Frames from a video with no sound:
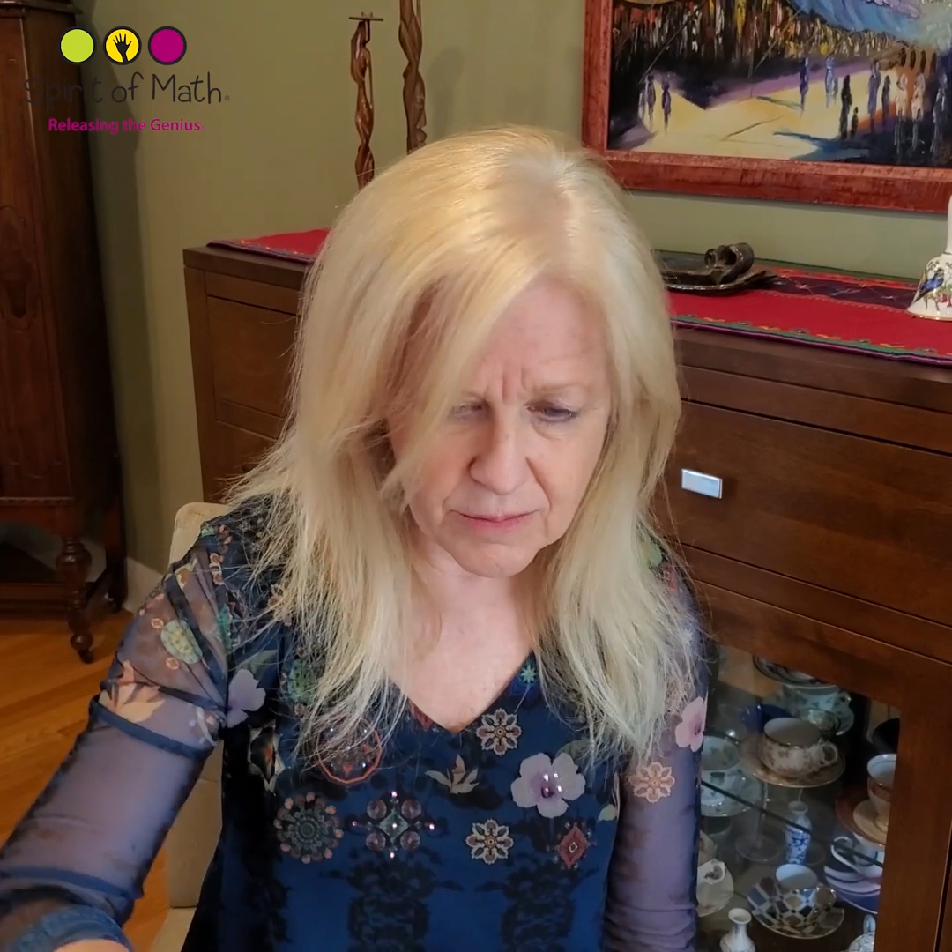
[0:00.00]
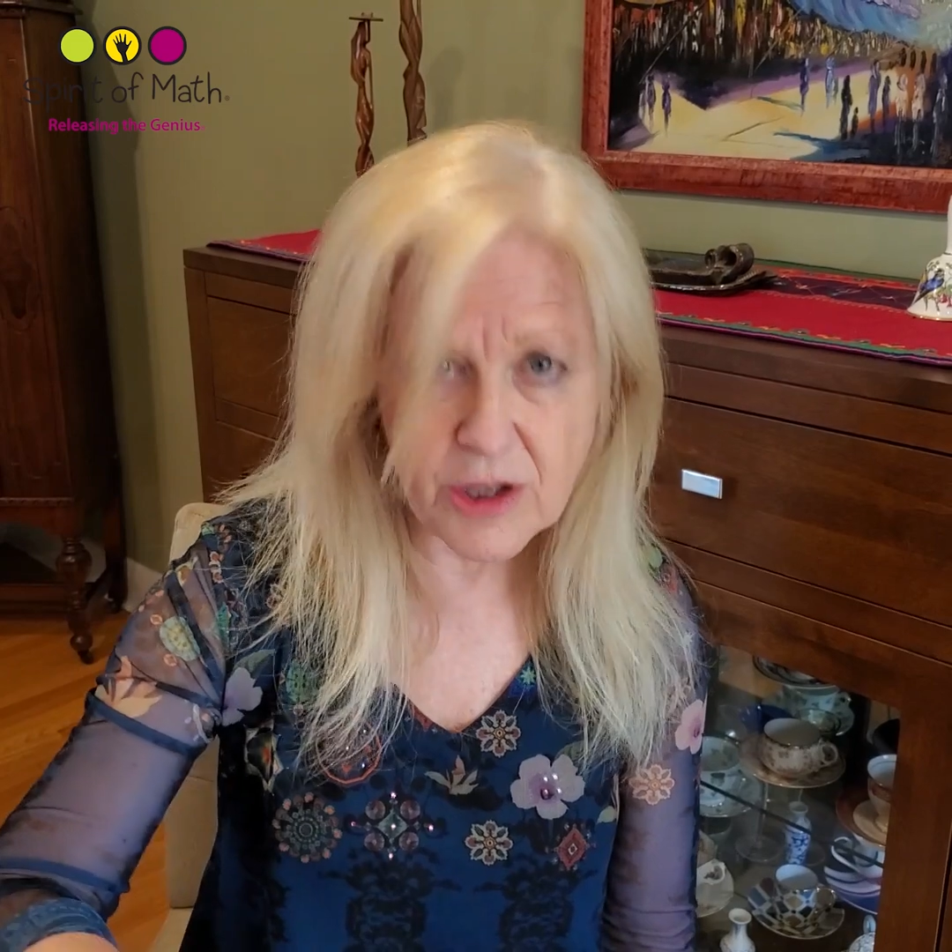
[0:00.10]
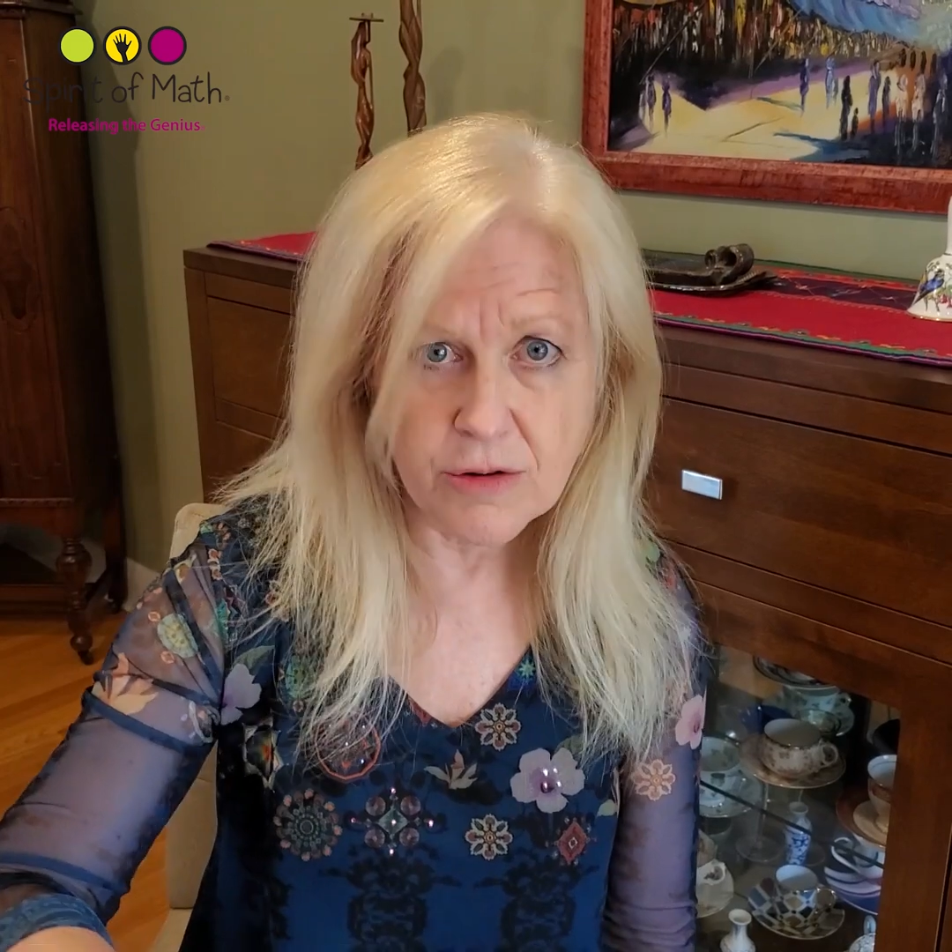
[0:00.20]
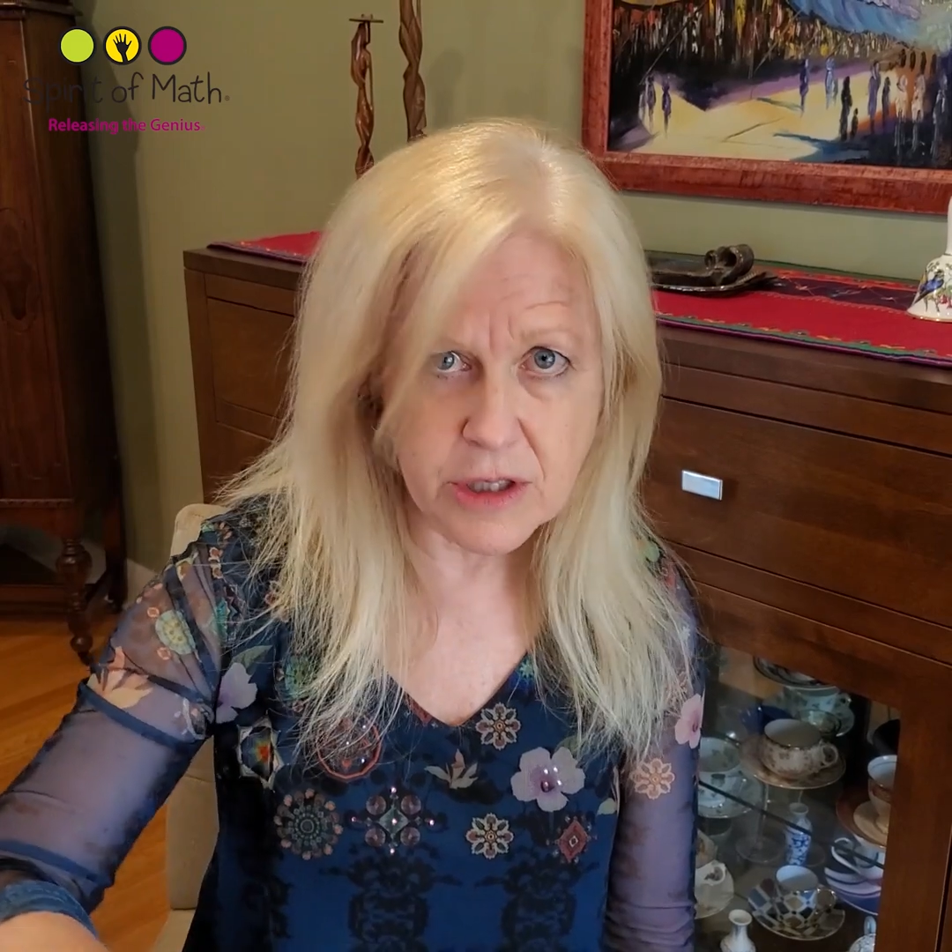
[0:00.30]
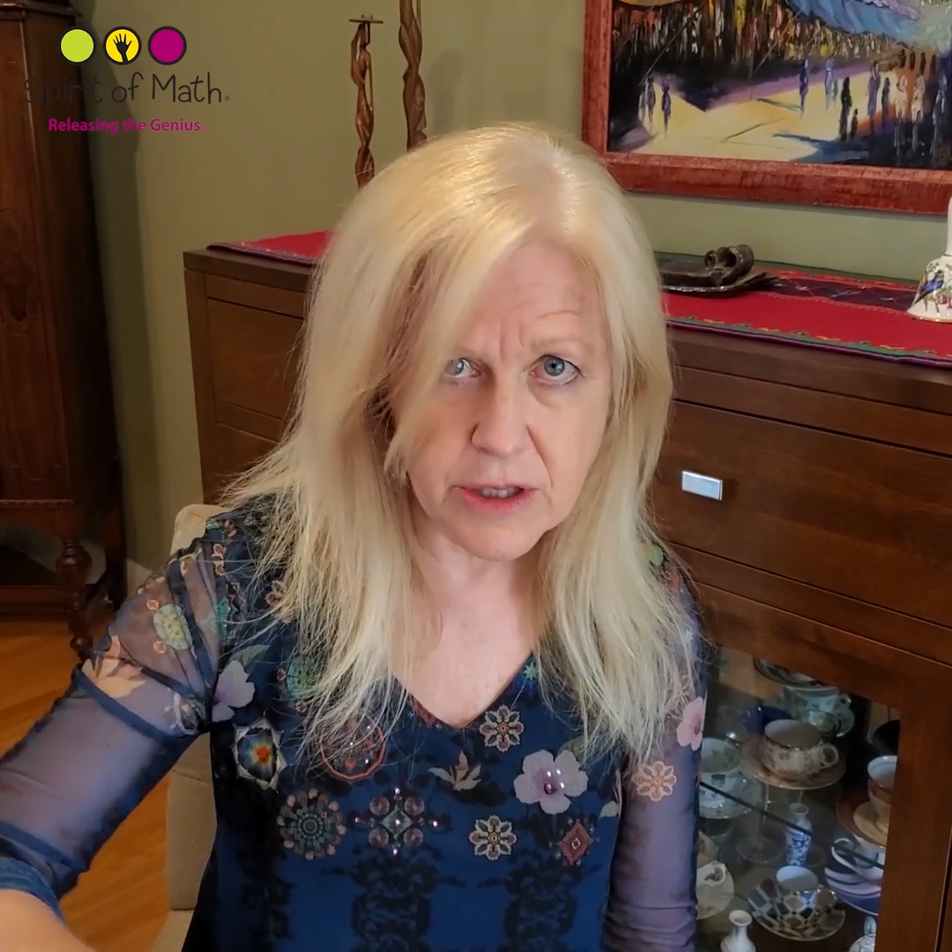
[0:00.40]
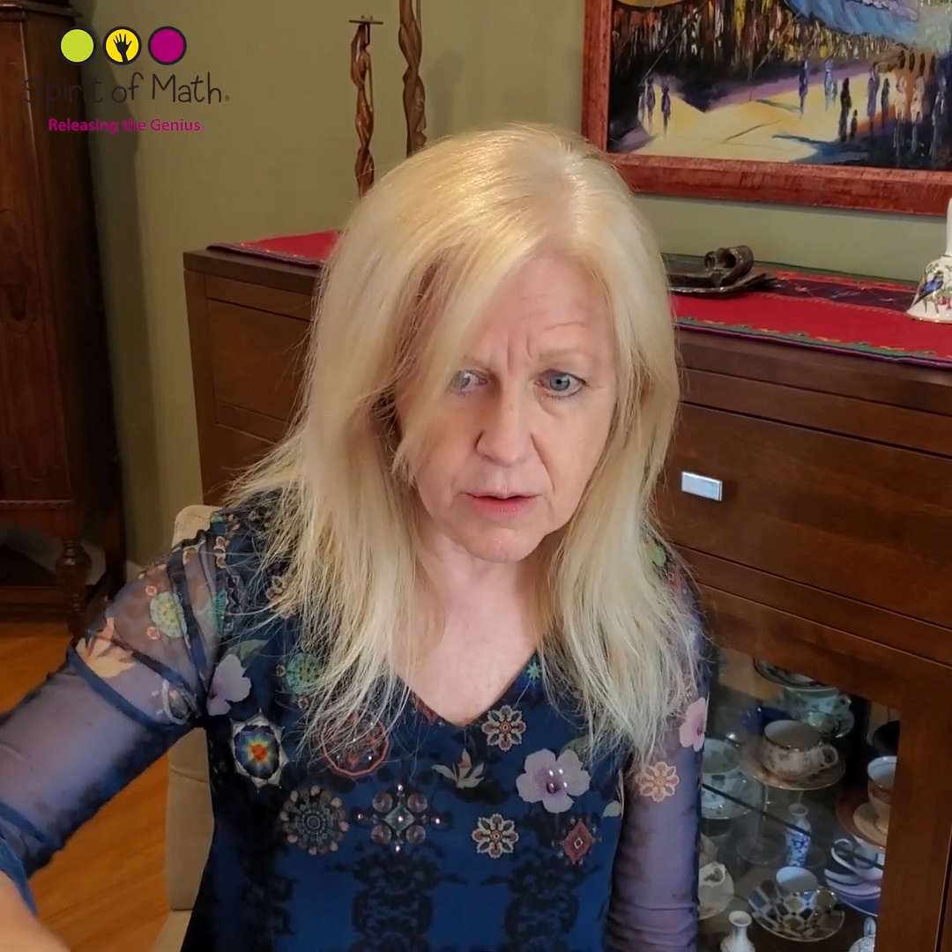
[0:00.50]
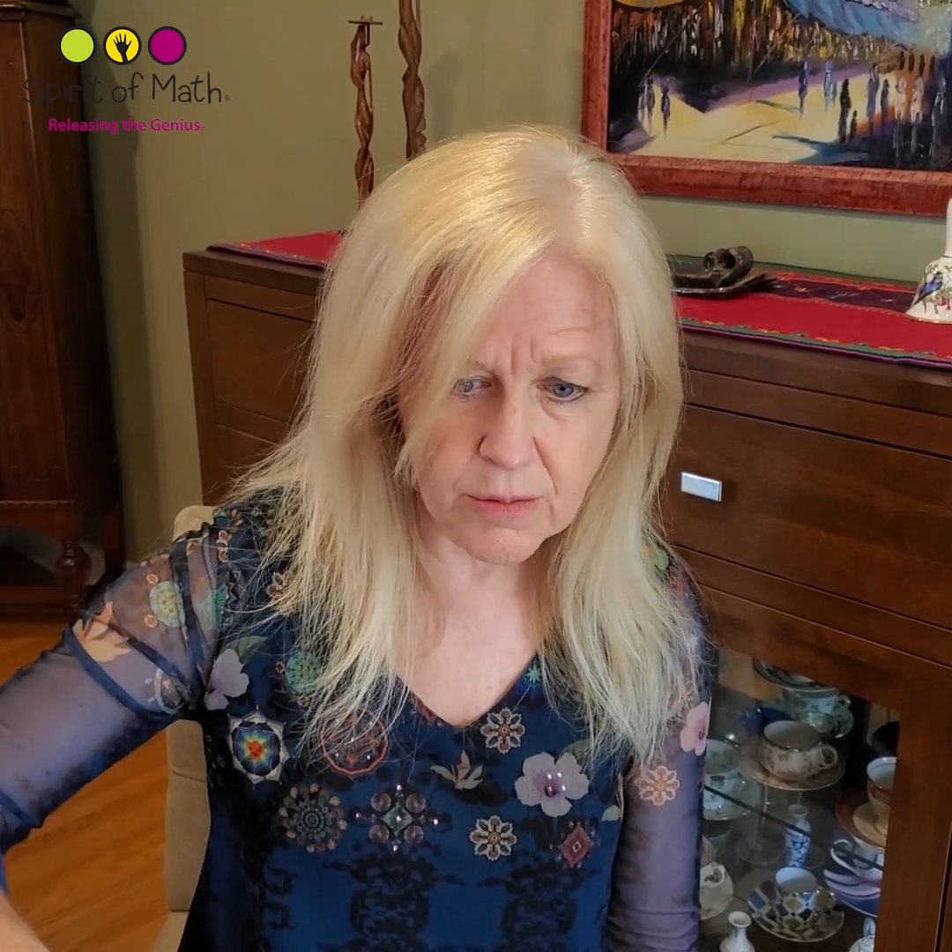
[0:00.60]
usually there